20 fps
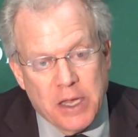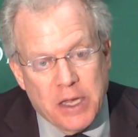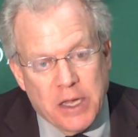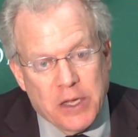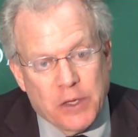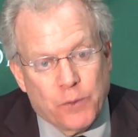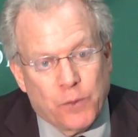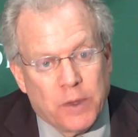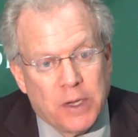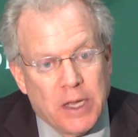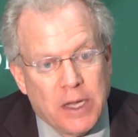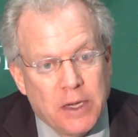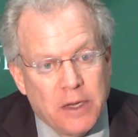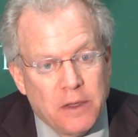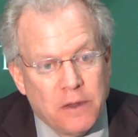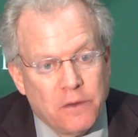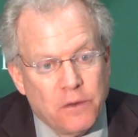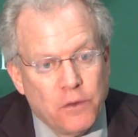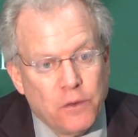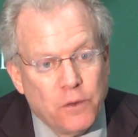it
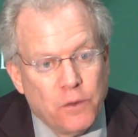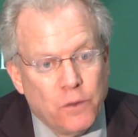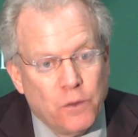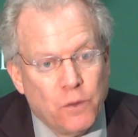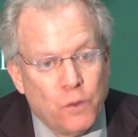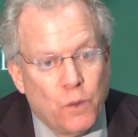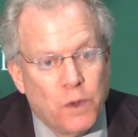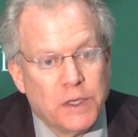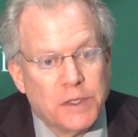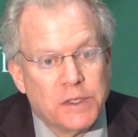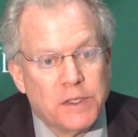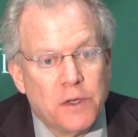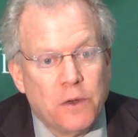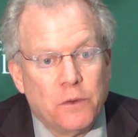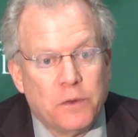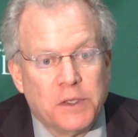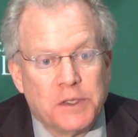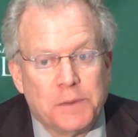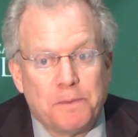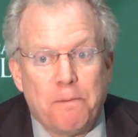related to what is
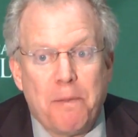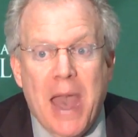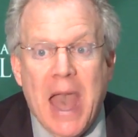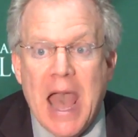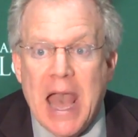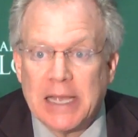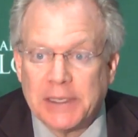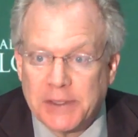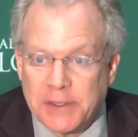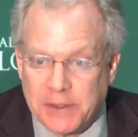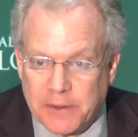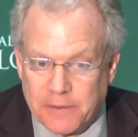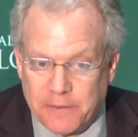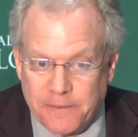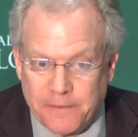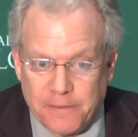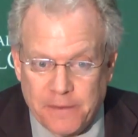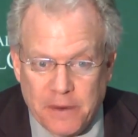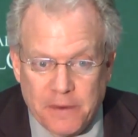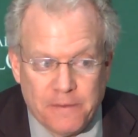known as
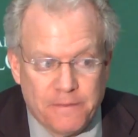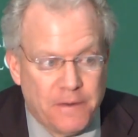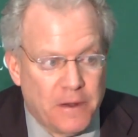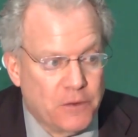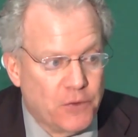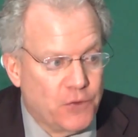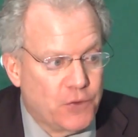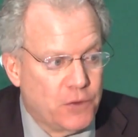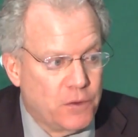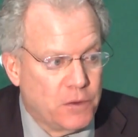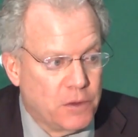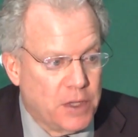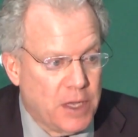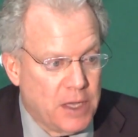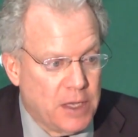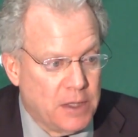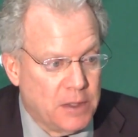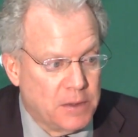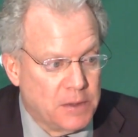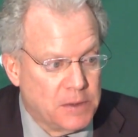passive functional
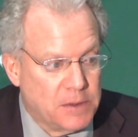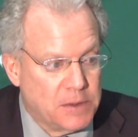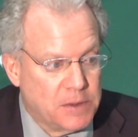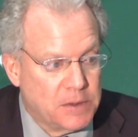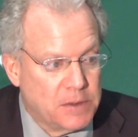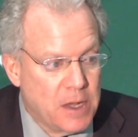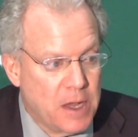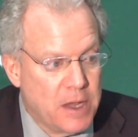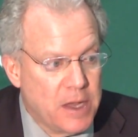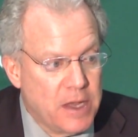gains.